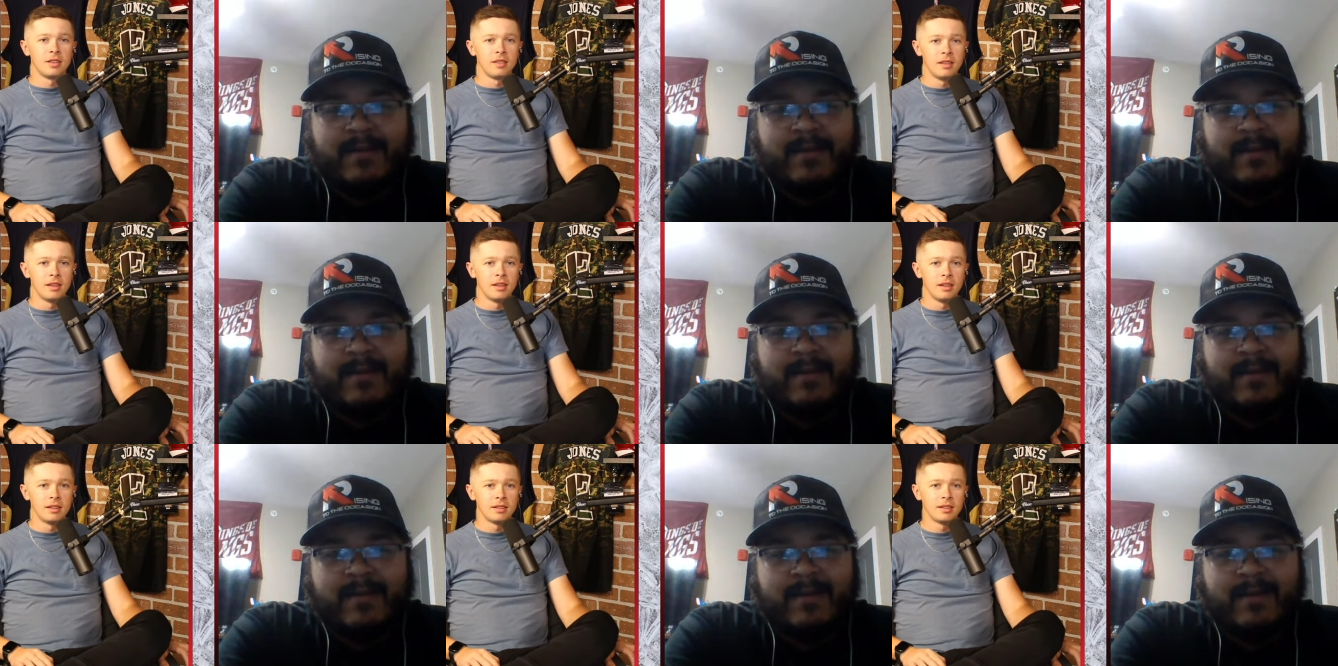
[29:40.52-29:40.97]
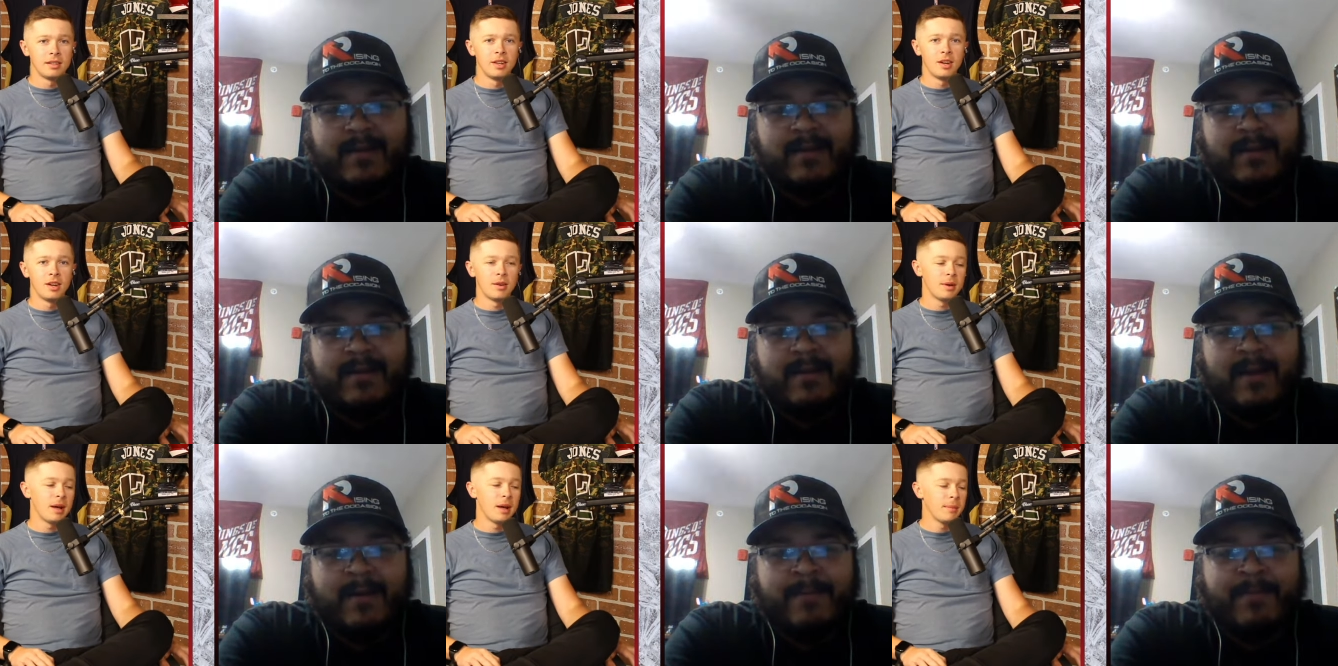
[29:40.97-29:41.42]
Speaker 1: a thing.
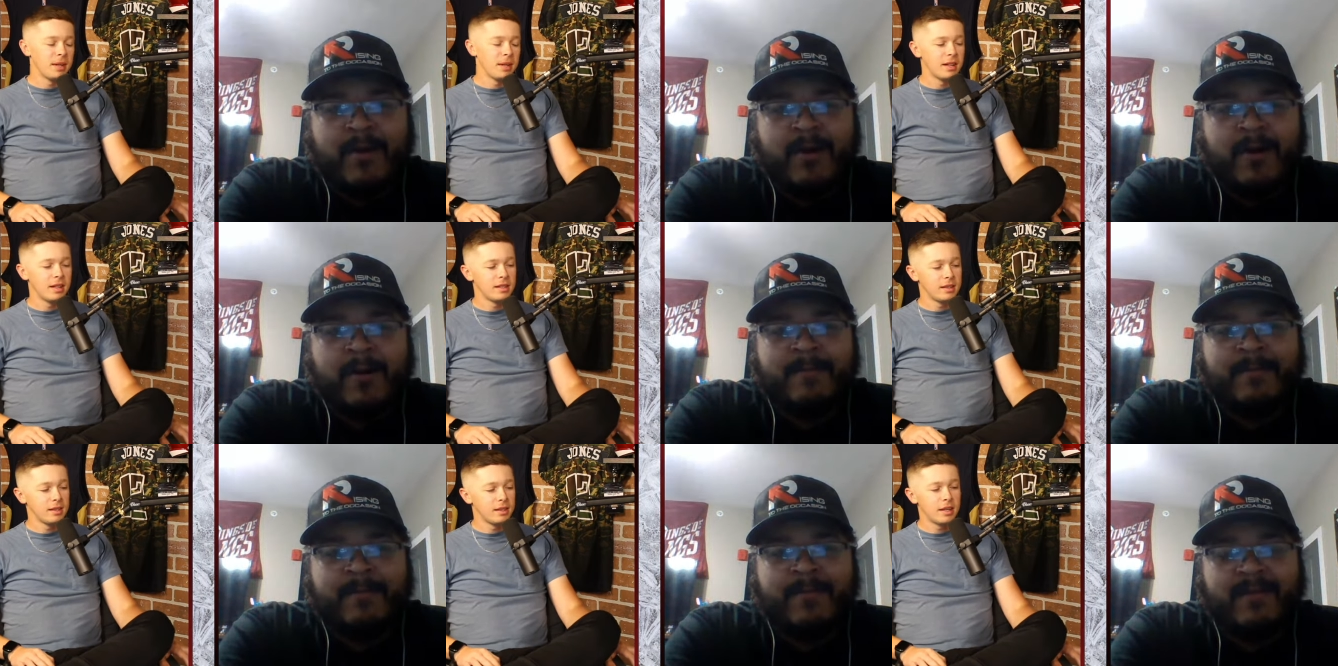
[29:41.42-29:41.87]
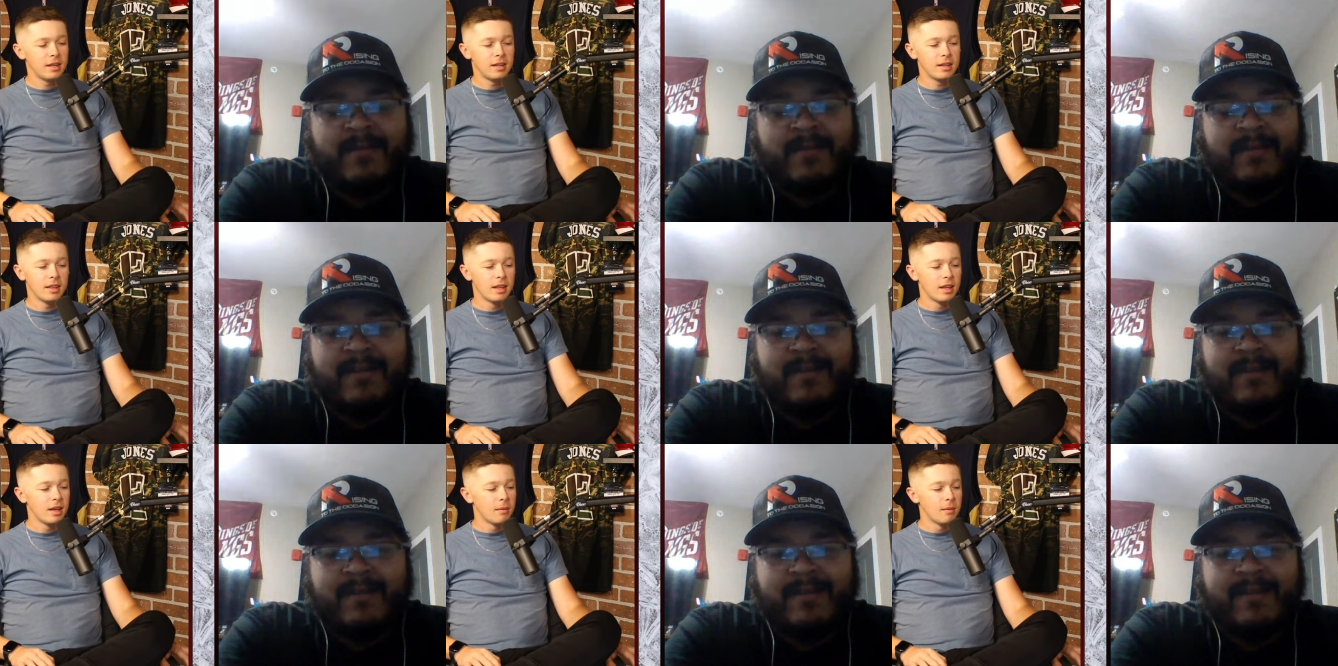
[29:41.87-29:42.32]
No, I a mean part of me, they,
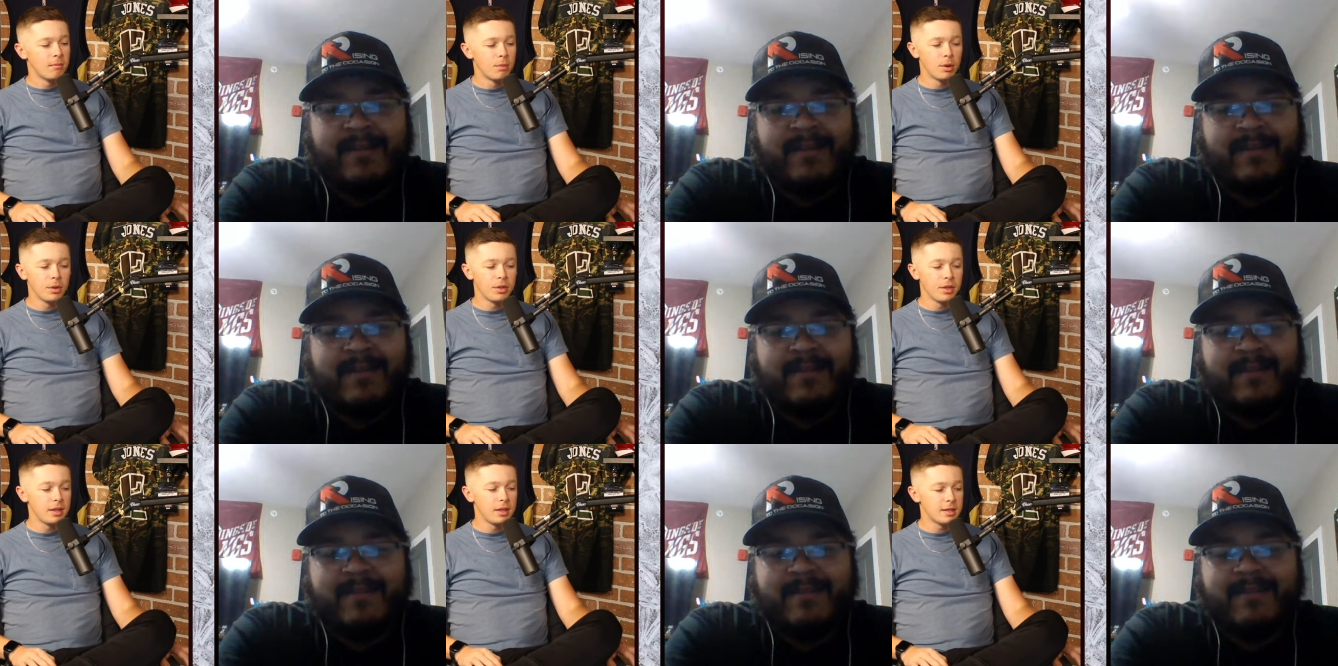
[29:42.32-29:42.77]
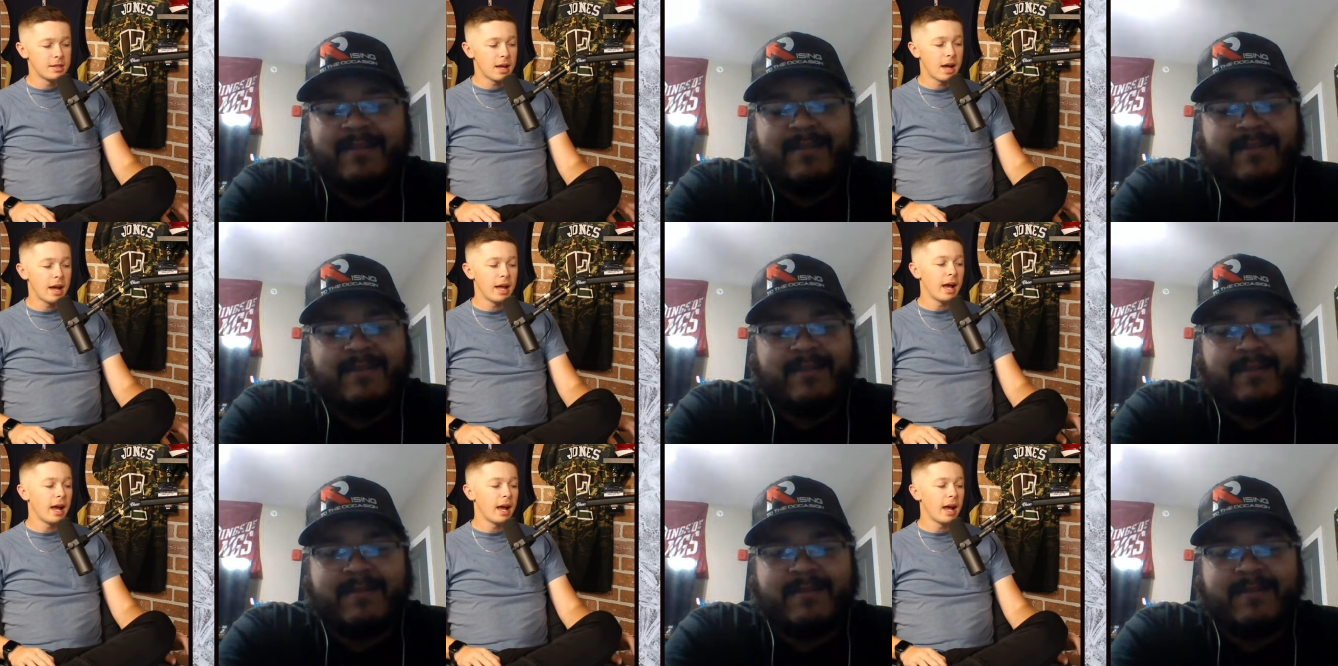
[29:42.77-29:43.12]
both of these I,